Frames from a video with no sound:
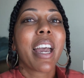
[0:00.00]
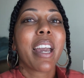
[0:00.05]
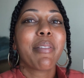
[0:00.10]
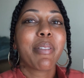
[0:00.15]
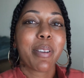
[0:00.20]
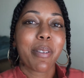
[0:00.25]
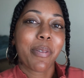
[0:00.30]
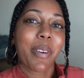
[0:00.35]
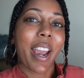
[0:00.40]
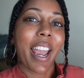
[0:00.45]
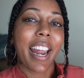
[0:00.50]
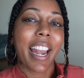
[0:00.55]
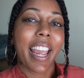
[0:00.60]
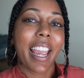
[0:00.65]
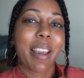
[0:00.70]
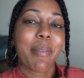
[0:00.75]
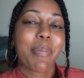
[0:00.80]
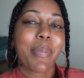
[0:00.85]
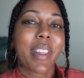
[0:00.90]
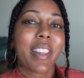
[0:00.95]
every
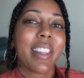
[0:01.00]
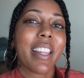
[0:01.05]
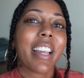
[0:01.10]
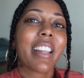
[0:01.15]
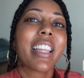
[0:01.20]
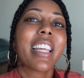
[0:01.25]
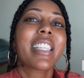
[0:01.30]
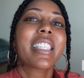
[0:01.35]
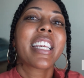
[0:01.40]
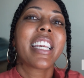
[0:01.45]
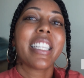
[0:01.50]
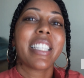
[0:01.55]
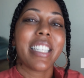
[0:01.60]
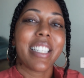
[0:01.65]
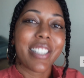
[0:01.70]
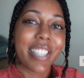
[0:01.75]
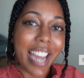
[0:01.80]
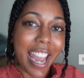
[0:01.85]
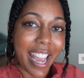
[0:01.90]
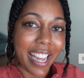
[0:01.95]
Friday. Now let's get to
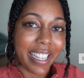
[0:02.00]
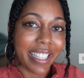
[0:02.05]
chatting.